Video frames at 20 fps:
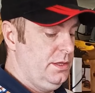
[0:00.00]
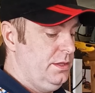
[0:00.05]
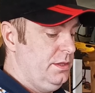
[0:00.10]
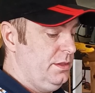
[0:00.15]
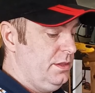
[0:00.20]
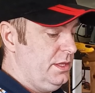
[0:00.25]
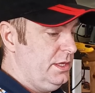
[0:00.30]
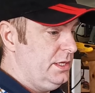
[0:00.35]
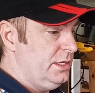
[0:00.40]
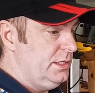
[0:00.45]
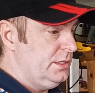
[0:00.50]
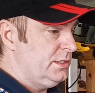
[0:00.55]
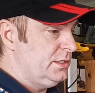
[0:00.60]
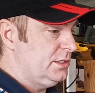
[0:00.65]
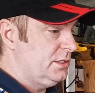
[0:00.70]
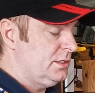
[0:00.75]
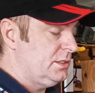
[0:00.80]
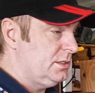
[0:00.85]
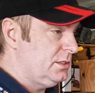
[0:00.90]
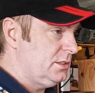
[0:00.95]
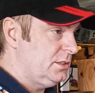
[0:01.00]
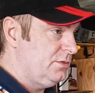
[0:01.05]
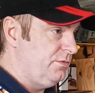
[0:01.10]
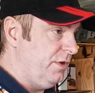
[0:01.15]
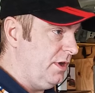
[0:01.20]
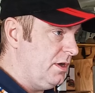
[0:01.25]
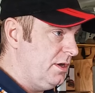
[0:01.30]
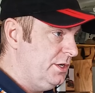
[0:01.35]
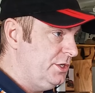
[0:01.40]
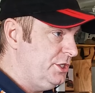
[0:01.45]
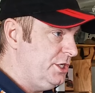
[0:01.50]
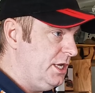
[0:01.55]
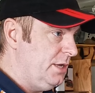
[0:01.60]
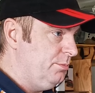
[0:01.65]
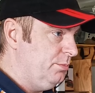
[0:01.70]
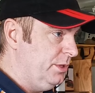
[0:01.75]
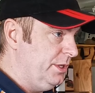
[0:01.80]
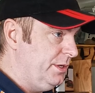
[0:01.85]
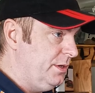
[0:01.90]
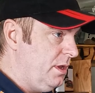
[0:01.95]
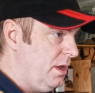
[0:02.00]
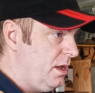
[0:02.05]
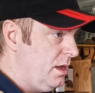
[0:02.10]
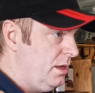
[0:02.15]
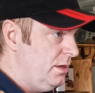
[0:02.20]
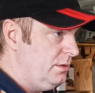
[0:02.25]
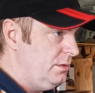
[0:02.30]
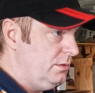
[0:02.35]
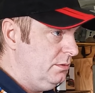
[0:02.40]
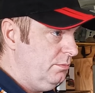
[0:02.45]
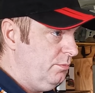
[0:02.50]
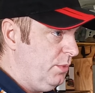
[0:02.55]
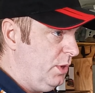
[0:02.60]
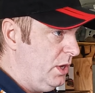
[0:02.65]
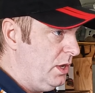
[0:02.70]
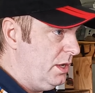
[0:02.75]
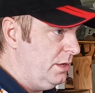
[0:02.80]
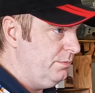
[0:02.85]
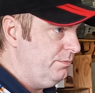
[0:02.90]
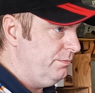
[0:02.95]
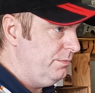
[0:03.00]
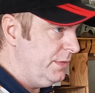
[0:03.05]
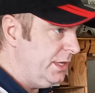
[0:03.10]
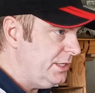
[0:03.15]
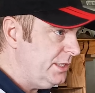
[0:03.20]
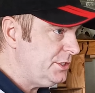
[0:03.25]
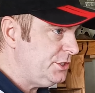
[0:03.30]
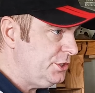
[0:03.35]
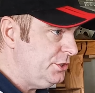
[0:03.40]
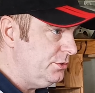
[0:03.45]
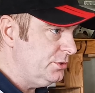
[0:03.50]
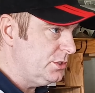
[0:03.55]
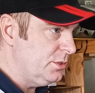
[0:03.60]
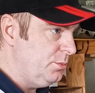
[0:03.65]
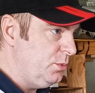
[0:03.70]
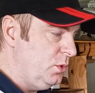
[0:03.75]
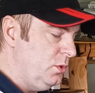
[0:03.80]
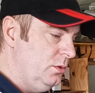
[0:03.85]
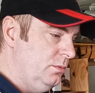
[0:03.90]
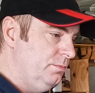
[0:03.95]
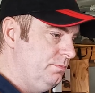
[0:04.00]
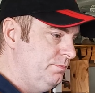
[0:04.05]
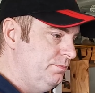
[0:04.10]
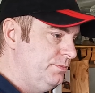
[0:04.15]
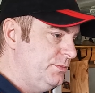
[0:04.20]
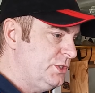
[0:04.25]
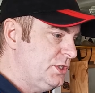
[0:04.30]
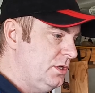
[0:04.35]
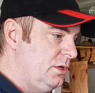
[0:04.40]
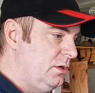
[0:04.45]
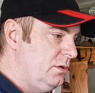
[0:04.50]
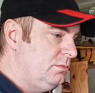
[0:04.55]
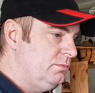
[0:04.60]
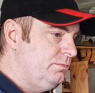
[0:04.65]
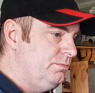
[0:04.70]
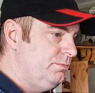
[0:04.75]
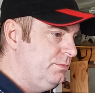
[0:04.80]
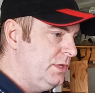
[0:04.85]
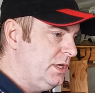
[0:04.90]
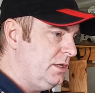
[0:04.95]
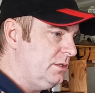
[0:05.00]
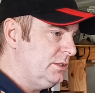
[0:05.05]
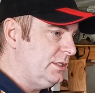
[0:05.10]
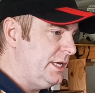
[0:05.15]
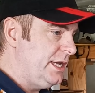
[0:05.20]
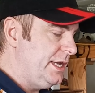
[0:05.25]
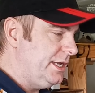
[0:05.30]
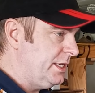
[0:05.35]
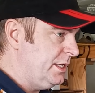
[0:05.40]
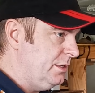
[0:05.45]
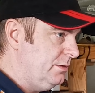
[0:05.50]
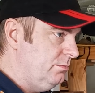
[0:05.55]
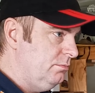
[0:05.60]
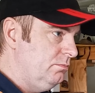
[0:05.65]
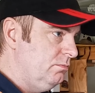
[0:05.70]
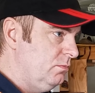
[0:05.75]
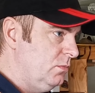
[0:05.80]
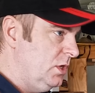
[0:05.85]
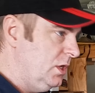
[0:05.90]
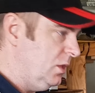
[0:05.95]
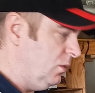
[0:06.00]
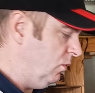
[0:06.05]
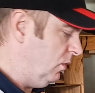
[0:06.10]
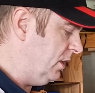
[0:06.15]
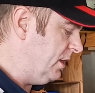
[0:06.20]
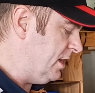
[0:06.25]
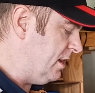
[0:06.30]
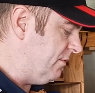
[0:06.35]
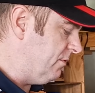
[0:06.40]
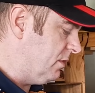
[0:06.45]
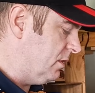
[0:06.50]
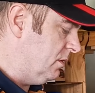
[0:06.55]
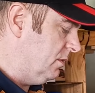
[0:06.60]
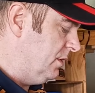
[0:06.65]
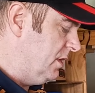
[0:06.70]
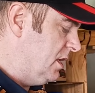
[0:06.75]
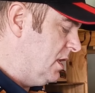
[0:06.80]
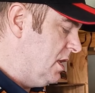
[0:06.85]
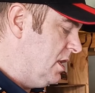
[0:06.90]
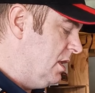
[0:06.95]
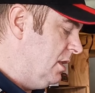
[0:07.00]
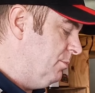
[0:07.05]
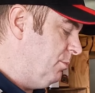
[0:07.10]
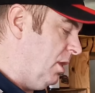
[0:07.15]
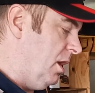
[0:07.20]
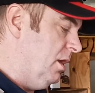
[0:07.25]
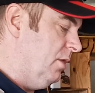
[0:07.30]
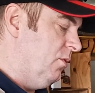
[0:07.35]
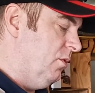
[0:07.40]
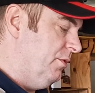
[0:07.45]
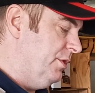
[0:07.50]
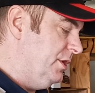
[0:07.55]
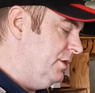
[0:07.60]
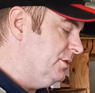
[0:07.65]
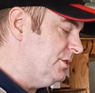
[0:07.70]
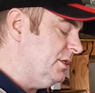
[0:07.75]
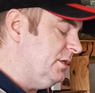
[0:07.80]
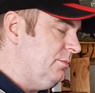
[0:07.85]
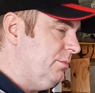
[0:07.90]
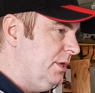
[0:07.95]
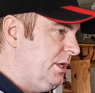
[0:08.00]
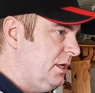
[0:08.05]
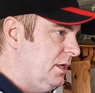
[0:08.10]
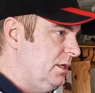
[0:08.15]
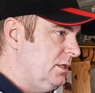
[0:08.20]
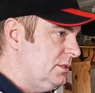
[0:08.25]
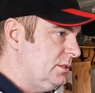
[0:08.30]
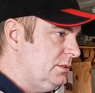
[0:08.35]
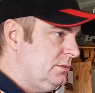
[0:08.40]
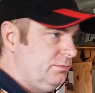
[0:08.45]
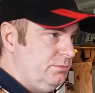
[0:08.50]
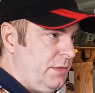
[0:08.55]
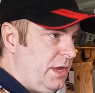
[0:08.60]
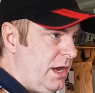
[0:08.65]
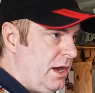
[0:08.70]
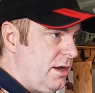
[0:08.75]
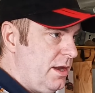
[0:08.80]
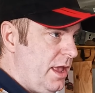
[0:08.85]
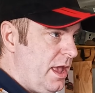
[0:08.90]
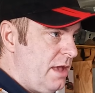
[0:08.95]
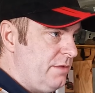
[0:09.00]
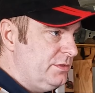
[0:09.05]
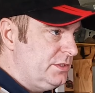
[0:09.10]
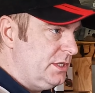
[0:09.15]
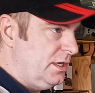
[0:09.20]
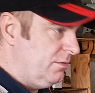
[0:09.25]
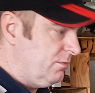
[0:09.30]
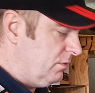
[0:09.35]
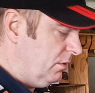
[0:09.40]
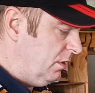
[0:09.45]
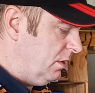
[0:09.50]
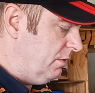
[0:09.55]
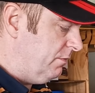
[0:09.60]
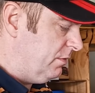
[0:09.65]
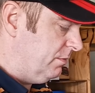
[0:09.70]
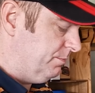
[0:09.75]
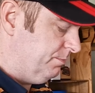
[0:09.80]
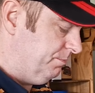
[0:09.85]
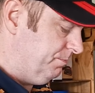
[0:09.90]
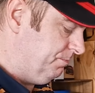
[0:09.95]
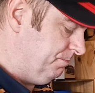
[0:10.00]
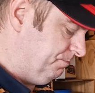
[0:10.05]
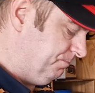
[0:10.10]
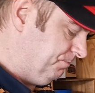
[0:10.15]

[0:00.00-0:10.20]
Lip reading: This, very cheaply done, but it's usable, so I'll take it. Whatever. Probably won't use it because I already have several of them.